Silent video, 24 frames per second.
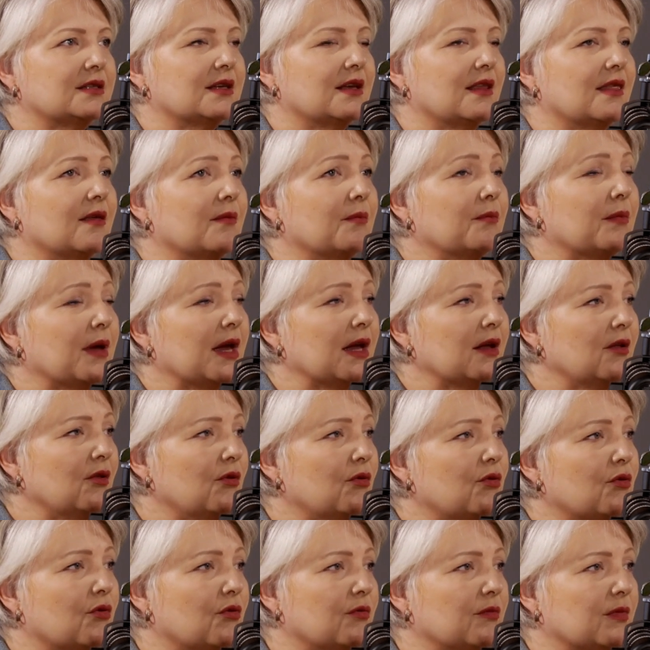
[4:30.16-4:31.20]
the male
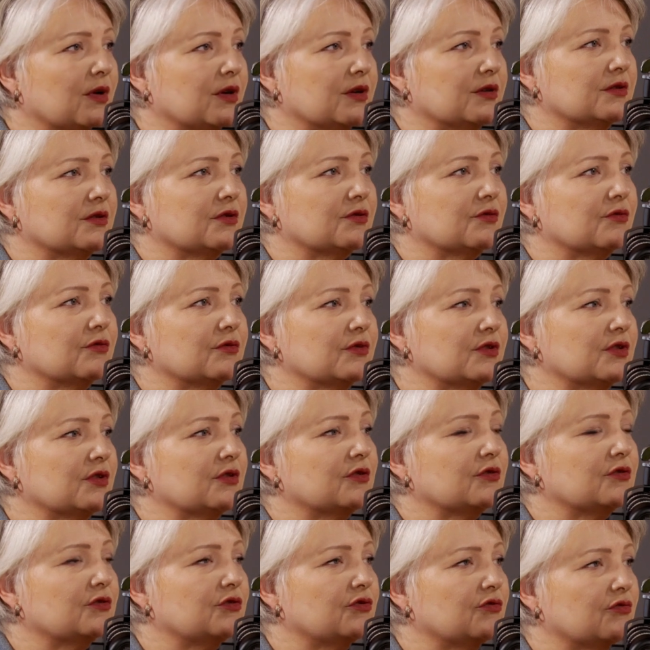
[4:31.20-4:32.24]
hormones
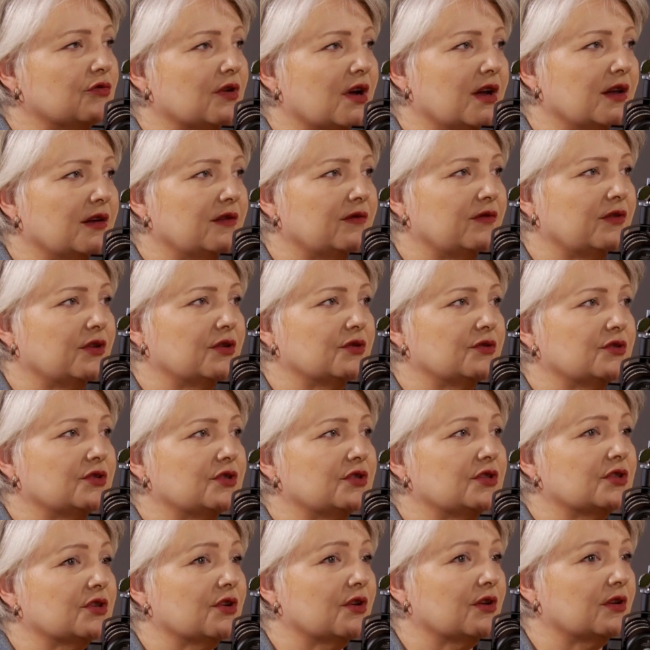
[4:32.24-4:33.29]
also drive you to
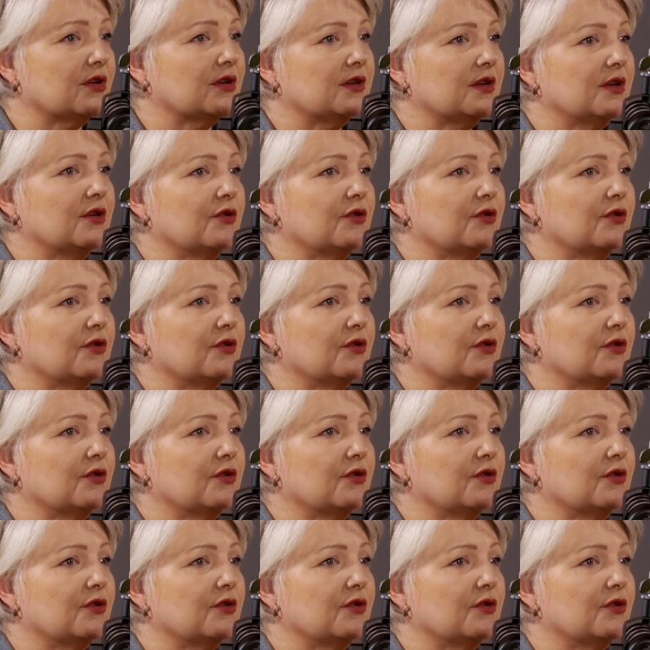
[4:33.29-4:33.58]
start,